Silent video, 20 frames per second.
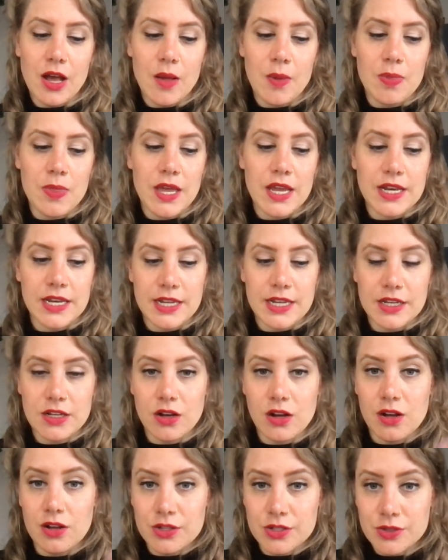they need
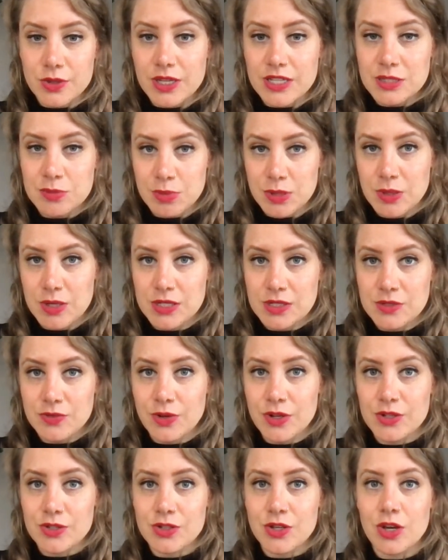also experienced
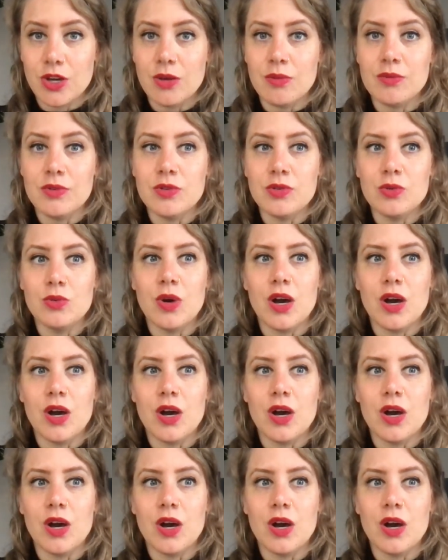foster homes who